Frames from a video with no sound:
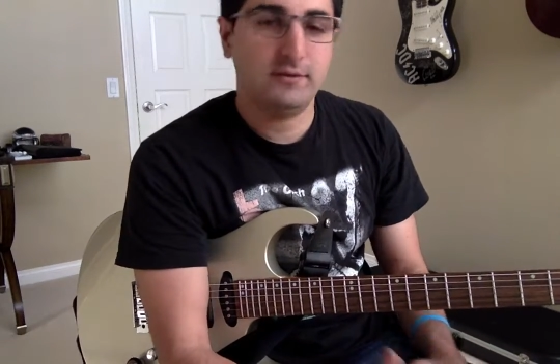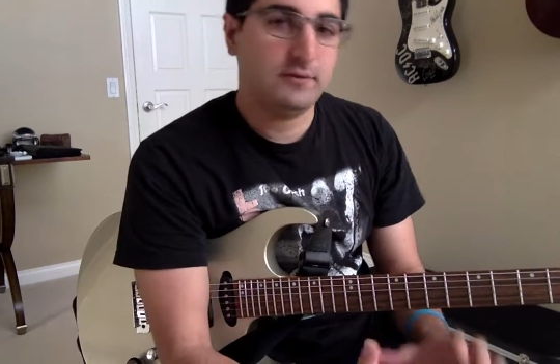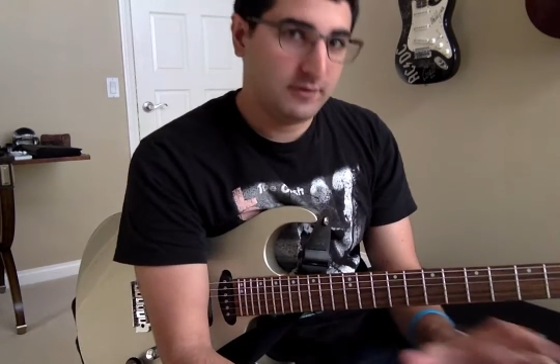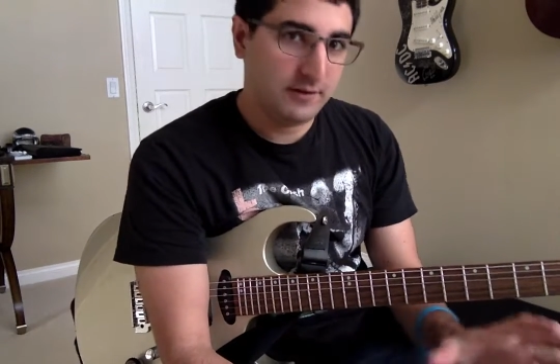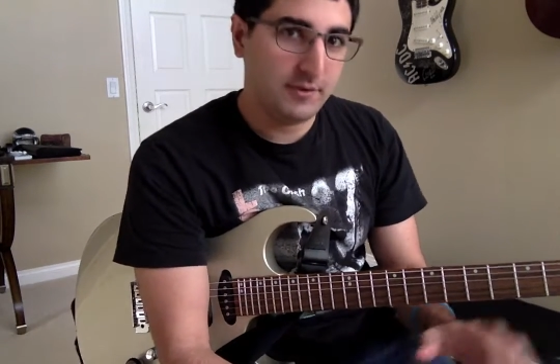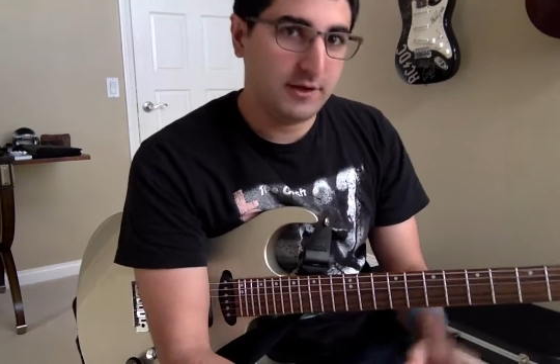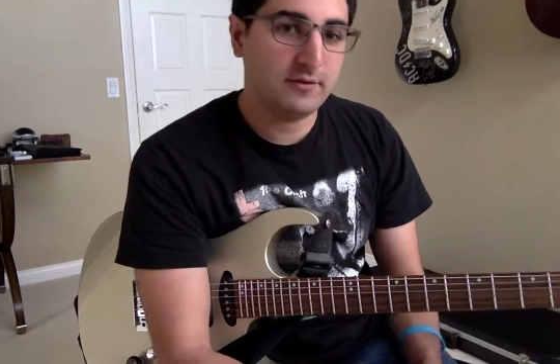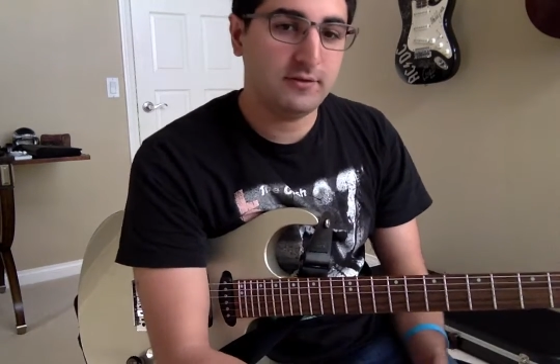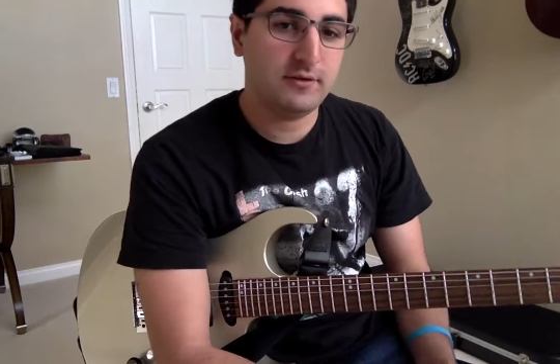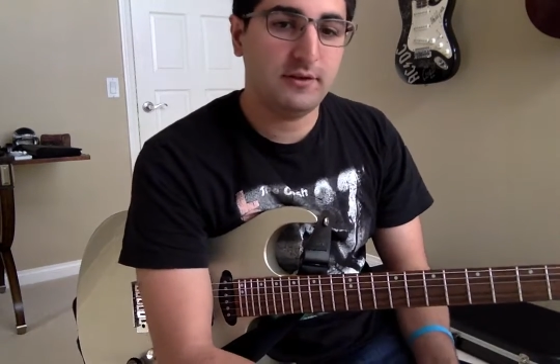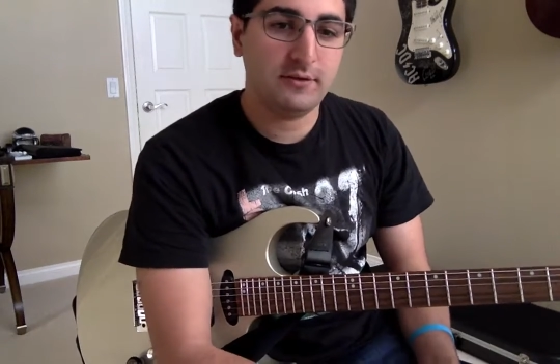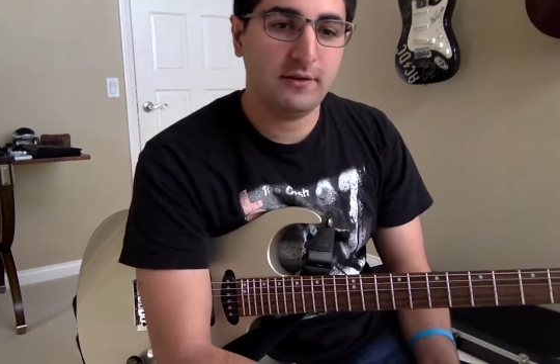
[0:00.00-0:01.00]
C major,
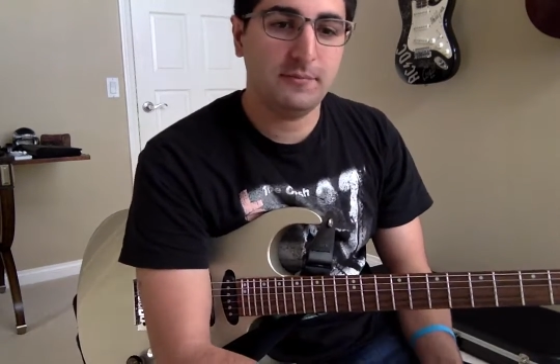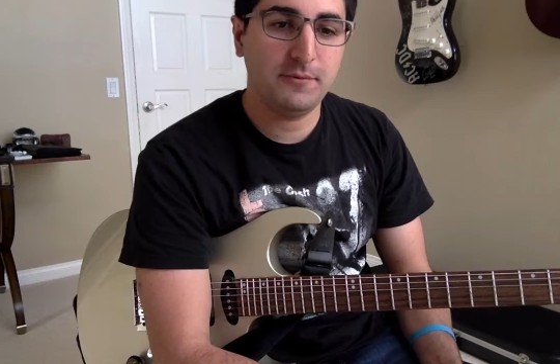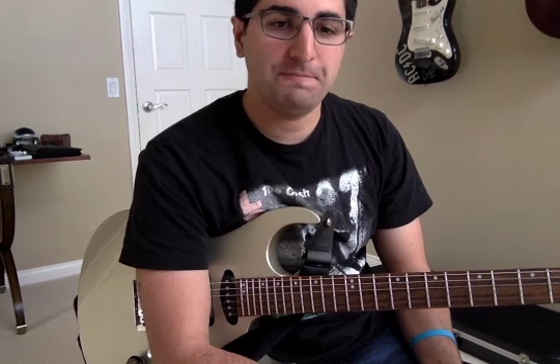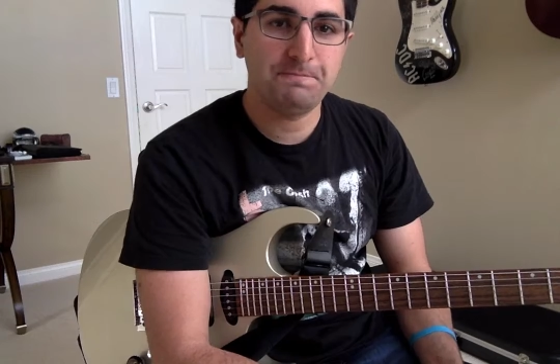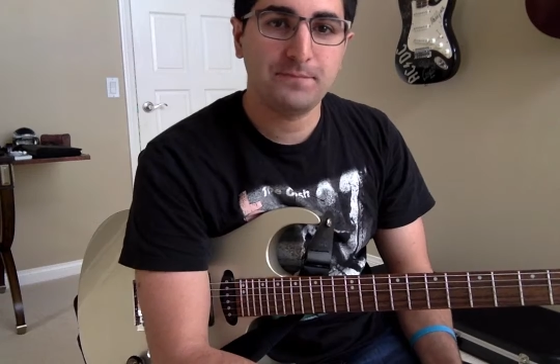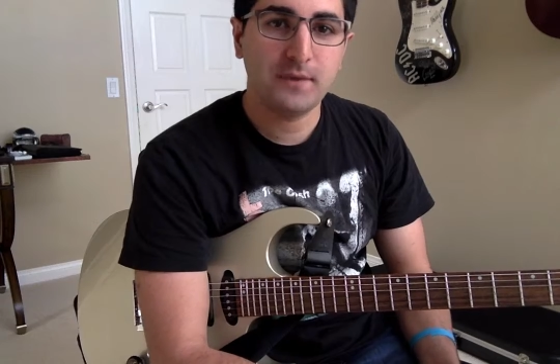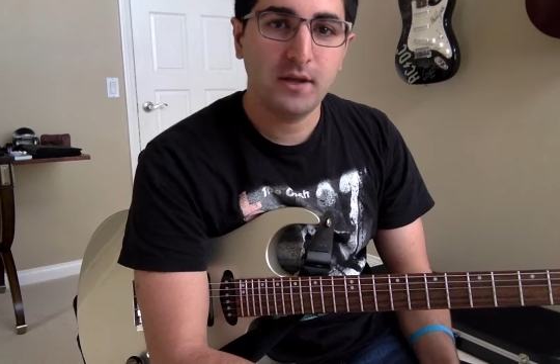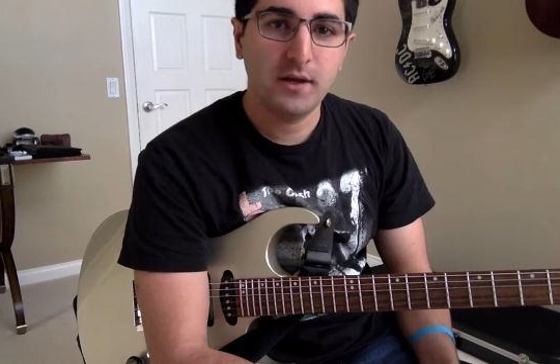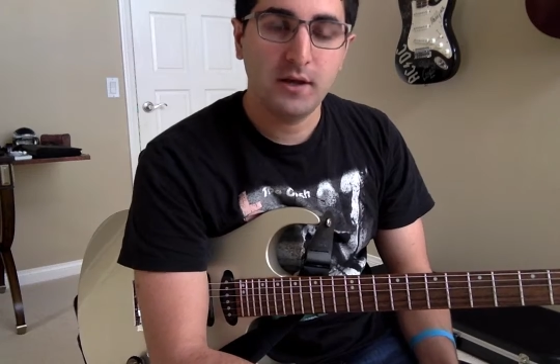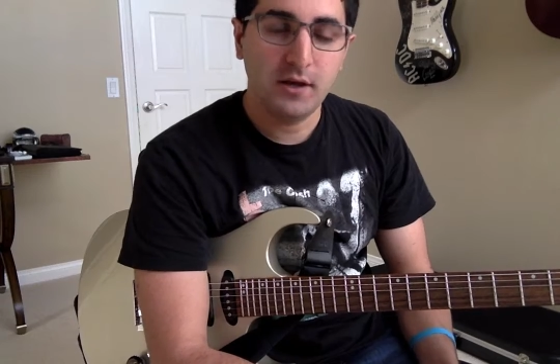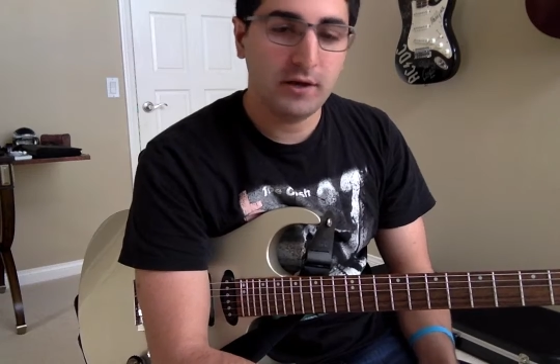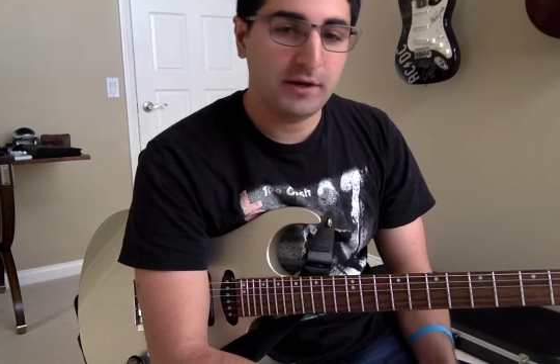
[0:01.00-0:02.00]
C example.
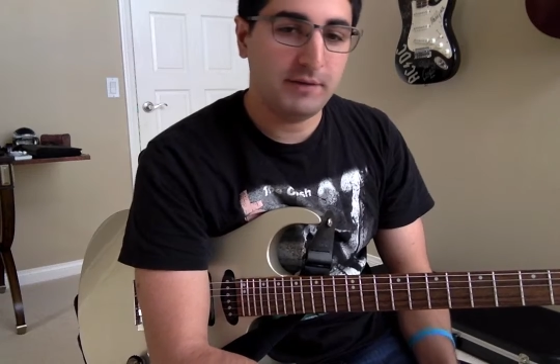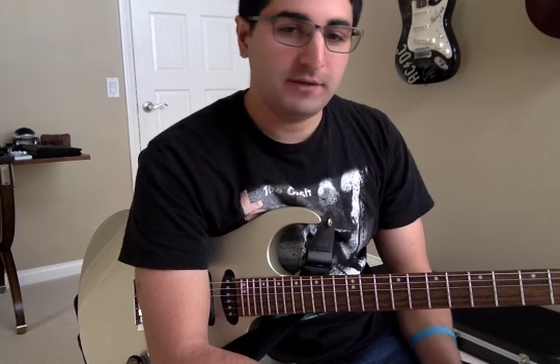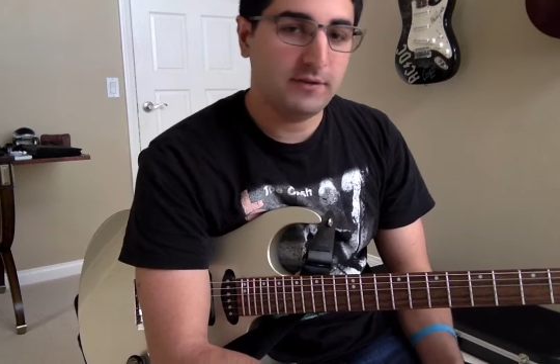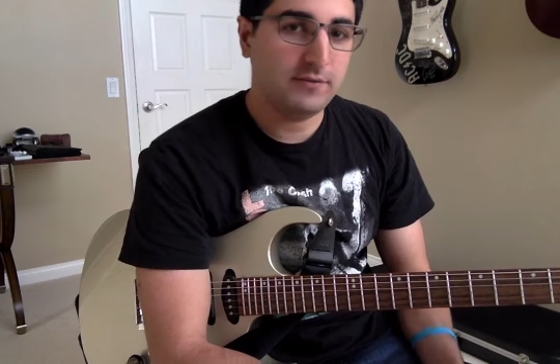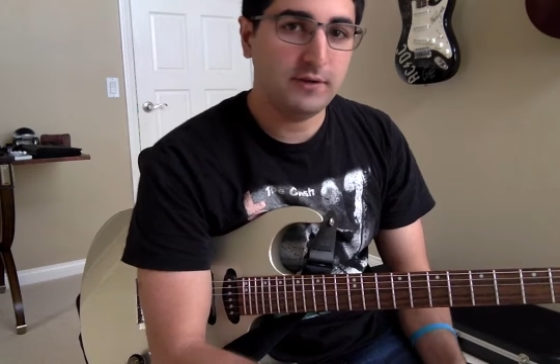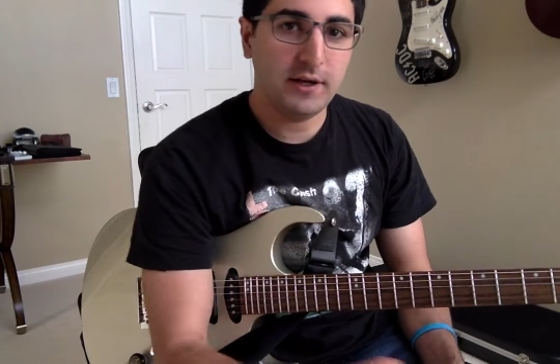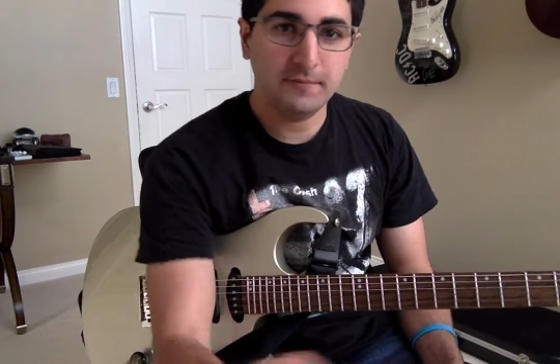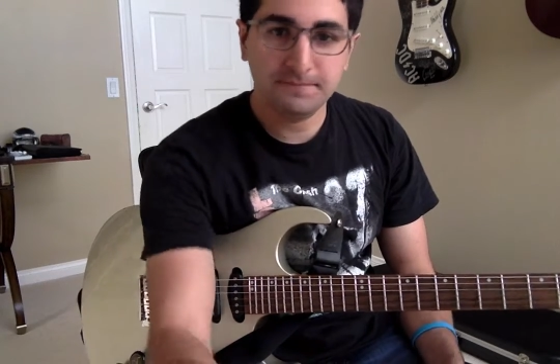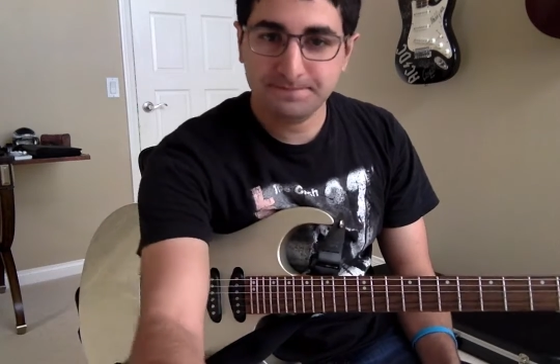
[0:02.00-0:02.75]
Okay, that's it for now.